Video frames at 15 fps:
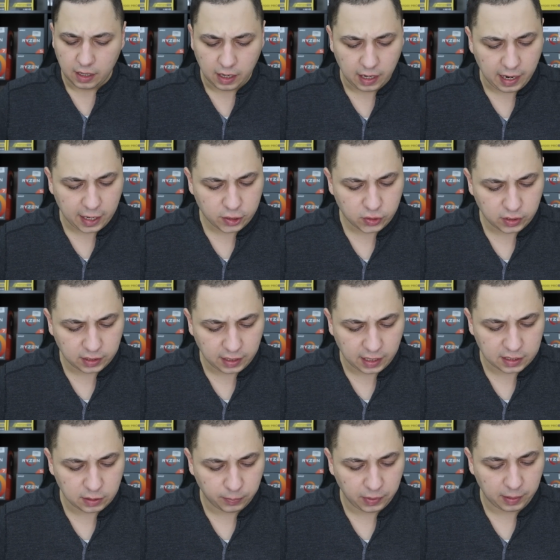uh, actually
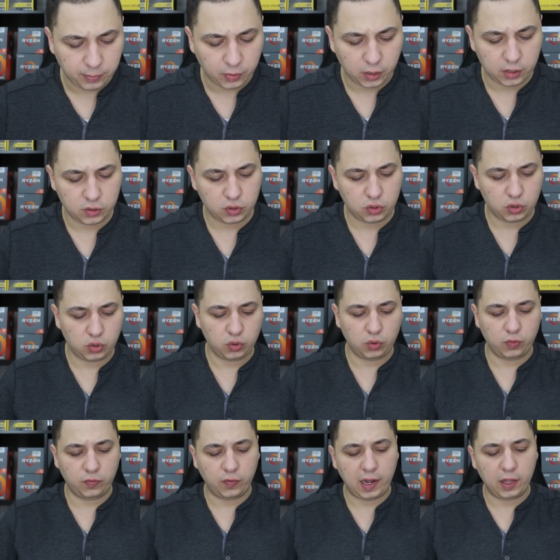not to play pause,
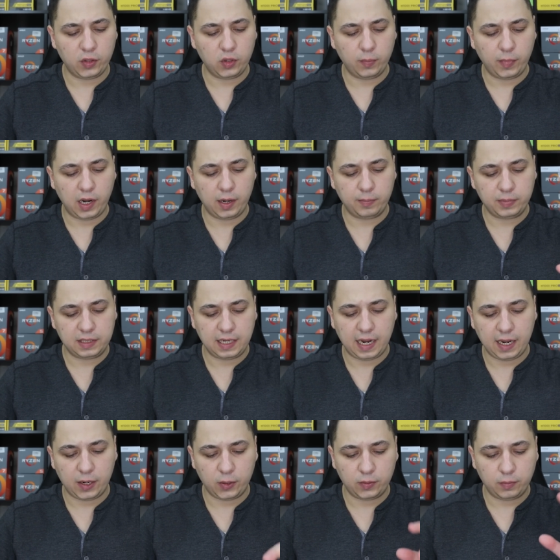to volume up,
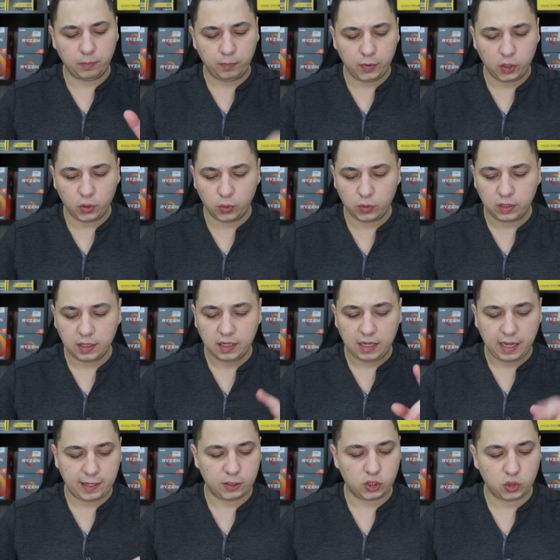down, mute,
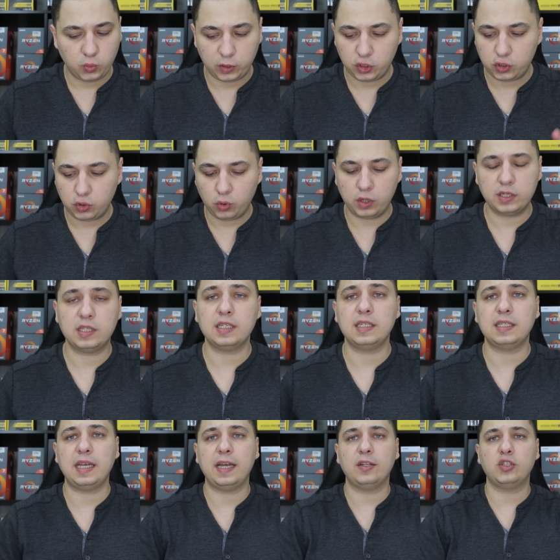and switch
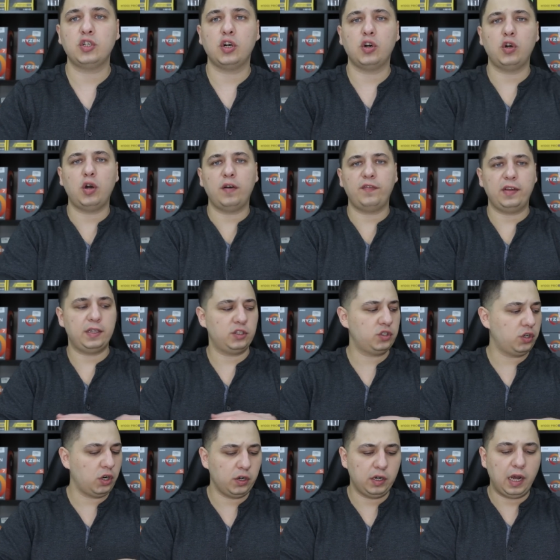sources and turn off and
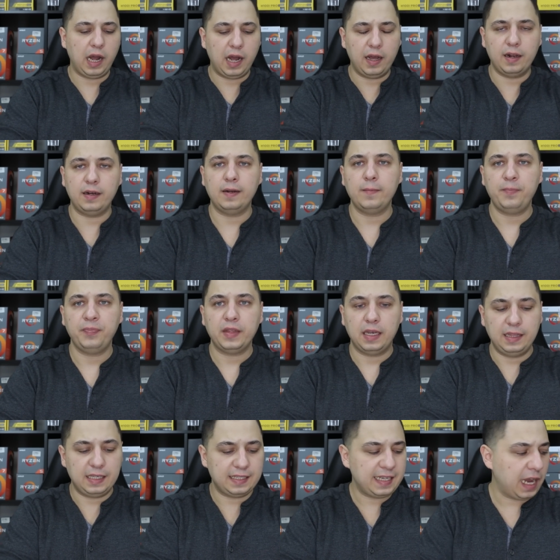turn on
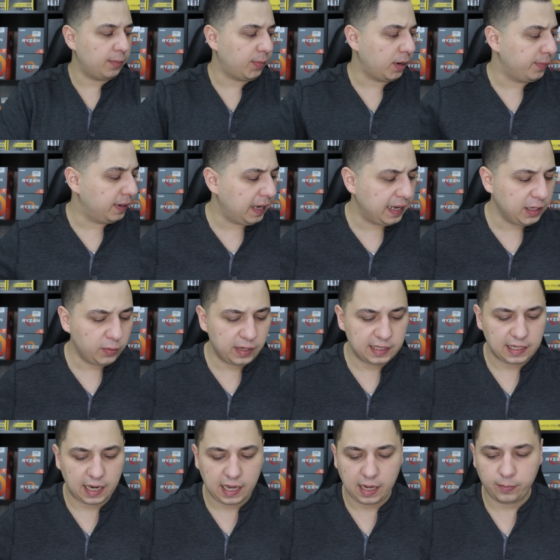the soundbar. But
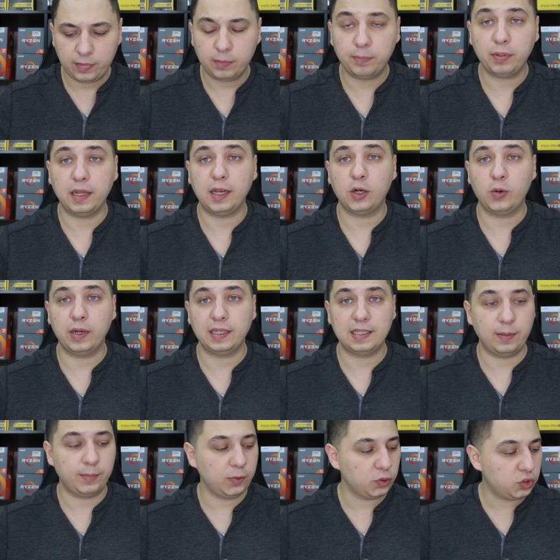anyways, I am gonna play a quick
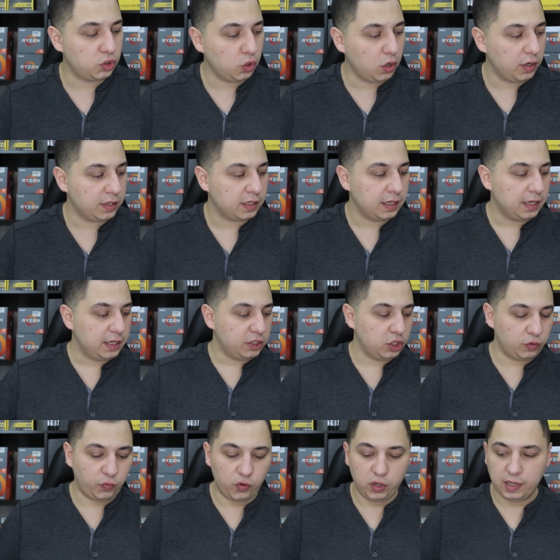demo song
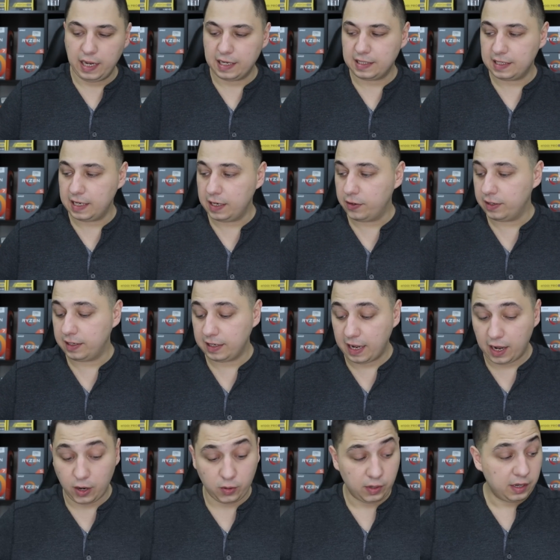just for you guys to hear it.
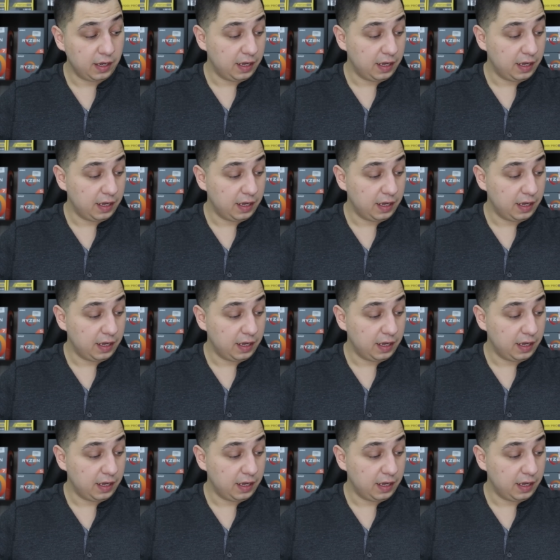Now,